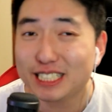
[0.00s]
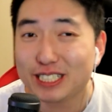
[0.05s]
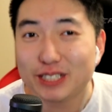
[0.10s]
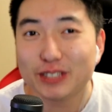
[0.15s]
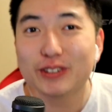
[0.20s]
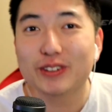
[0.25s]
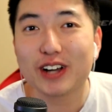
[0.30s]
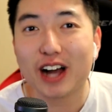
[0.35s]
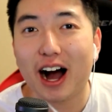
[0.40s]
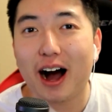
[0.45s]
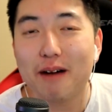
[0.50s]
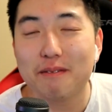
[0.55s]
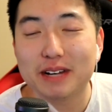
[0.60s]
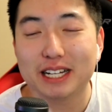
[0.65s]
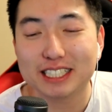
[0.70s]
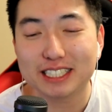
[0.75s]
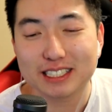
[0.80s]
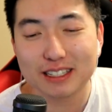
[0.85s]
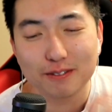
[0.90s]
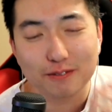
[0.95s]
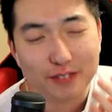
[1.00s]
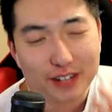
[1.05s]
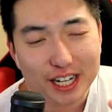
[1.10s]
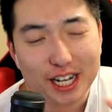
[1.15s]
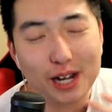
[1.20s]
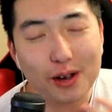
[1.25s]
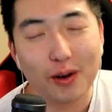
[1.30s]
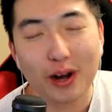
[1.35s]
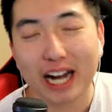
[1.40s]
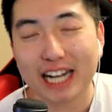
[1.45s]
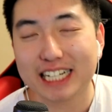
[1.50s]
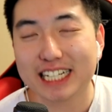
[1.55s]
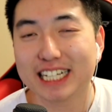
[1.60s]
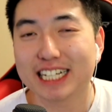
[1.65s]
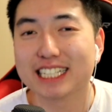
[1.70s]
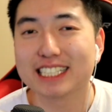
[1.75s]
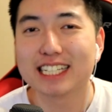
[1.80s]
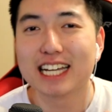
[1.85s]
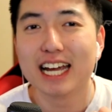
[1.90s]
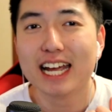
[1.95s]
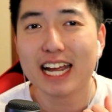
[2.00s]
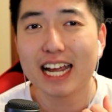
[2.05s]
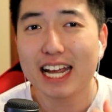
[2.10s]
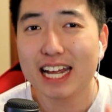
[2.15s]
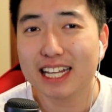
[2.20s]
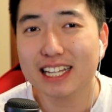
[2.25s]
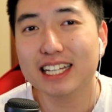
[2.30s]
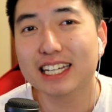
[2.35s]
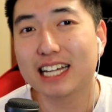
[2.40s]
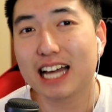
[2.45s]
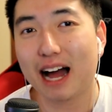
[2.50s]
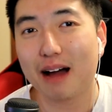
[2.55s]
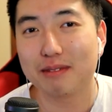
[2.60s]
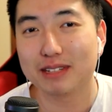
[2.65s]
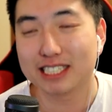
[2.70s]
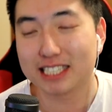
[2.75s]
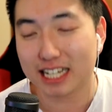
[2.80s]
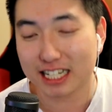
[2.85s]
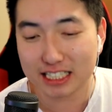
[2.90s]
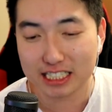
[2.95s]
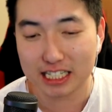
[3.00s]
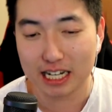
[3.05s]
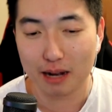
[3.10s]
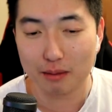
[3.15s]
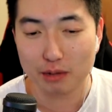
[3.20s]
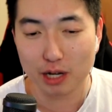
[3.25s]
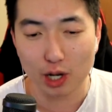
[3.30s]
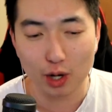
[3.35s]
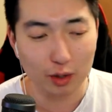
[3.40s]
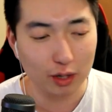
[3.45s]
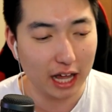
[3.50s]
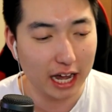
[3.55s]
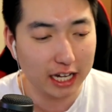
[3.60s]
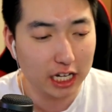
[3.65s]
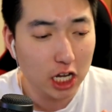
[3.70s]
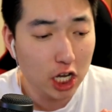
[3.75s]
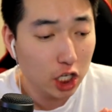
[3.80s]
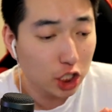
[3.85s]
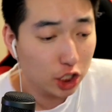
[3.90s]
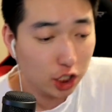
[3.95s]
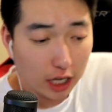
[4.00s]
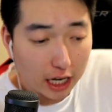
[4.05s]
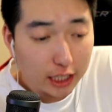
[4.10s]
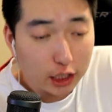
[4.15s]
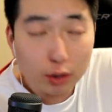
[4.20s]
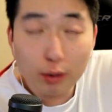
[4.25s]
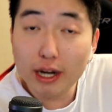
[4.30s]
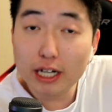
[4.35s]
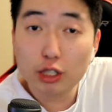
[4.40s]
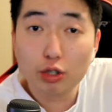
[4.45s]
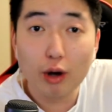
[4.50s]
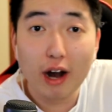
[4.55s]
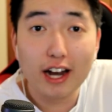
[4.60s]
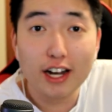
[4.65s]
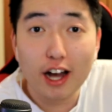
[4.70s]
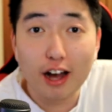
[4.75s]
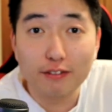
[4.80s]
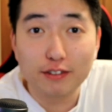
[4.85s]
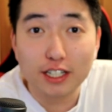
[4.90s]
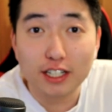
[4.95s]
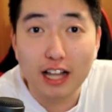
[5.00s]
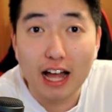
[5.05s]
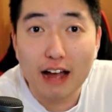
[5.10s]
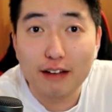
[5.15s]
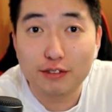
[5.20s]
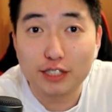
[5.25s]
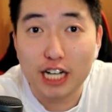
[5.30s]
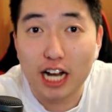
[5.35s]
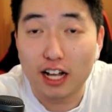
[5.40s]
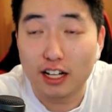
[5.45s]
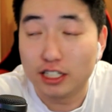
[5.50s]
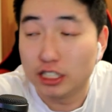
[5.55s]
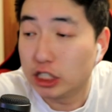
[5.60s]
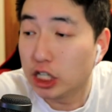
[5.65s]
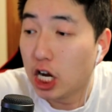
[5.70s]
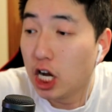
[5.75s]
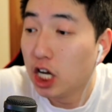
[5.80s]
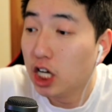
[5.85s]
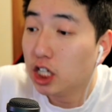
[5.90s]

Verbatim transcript: do comment some video ideas in the comment section down below. Like, should I do a try not to laugh challenge?